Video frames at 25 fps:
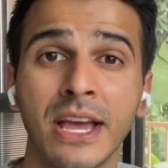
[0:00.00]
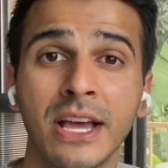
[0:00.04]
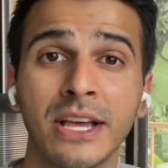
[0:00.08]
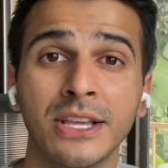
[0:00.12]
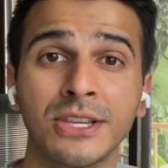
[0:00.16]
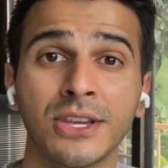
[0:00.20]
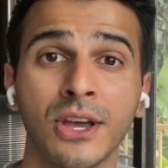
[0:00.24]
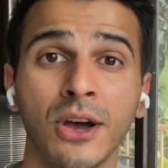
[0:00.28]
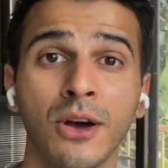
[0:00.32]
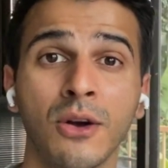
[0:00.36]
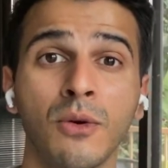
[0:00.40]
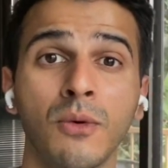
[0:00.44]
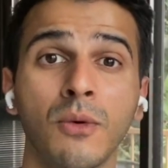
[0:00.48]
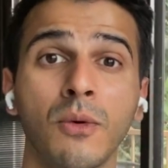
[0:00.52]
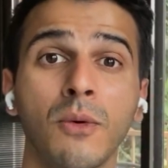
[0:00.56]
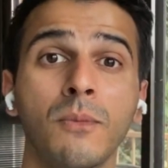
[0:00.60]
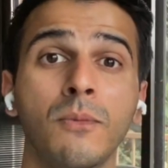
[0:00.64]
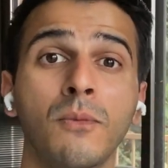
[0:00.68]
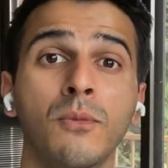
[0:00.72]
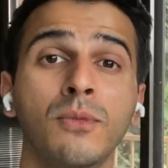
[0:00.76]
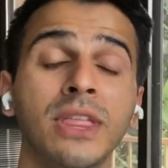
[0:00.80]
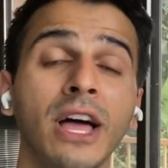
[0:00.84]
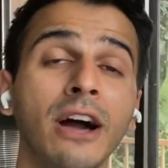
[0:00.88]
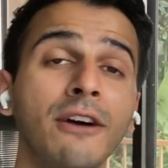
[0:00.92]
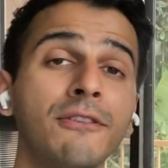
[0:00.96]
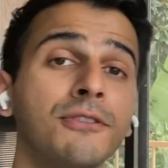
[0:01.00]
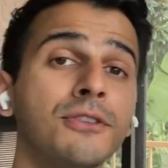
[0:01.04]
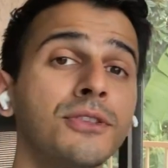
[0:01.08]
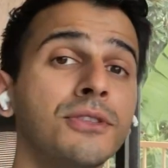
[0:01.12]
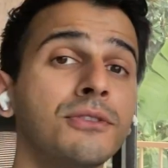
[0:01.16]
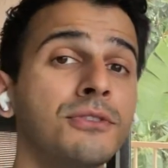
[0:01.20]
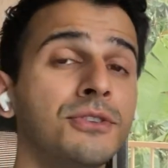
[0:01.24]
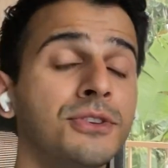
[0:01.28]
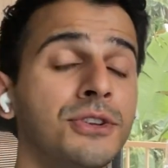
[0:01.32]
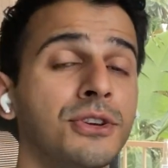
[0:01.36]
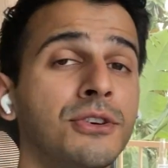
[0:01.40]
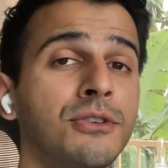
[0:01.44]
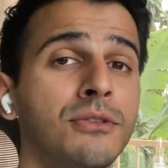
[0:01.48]
So without further
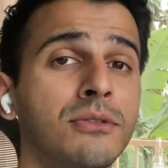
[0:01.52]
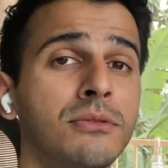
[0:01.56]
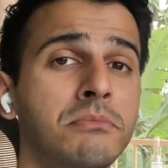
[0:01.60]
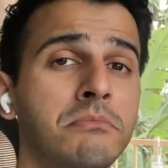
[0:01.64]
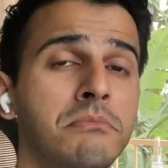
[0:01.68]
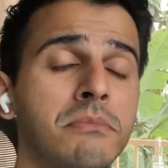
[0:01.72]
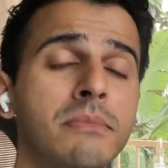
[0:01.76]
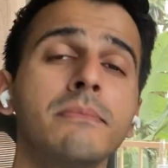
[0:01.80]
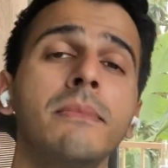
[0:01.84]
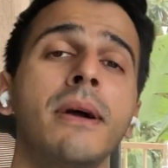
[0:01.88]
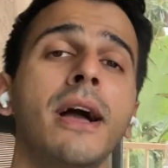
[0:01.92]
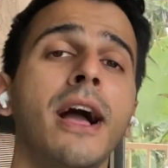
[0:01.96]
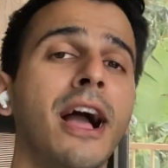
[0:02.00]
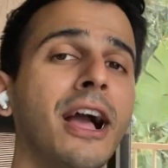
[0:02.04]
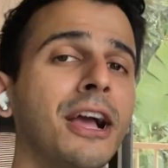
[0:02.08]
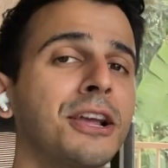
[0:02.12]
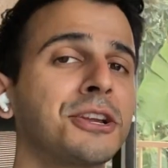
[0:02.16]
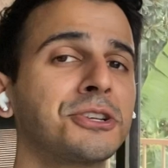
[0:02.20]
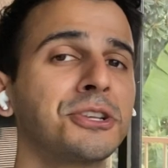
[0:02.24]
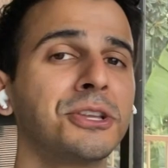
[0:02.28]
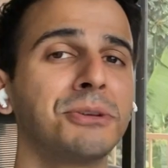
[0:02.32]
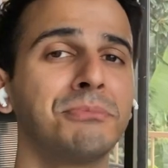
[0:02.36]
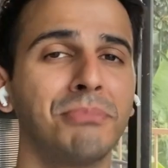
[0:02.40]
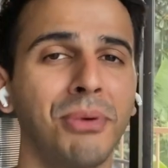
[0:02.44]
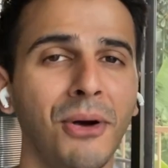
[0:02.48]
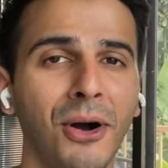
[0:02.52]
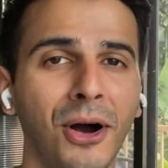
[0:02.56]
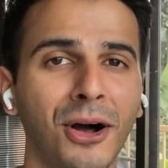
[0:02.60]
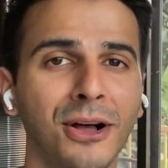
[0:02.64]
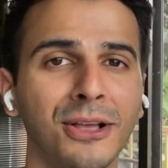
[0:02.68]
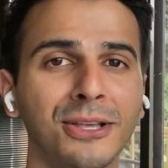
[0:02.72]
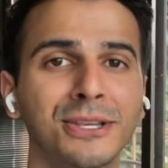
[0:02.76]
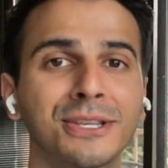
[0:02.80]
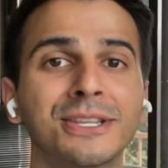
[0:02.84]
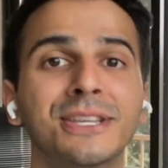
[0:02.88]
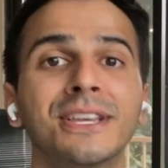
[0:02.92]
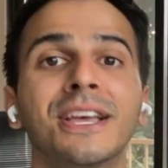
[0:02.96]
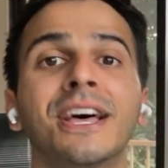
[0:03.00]
ado, actually
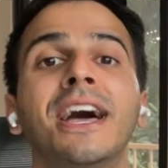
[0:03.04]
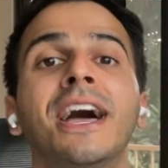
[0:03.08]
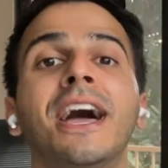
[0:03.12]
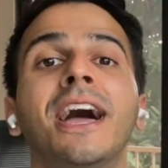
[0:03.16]
pause.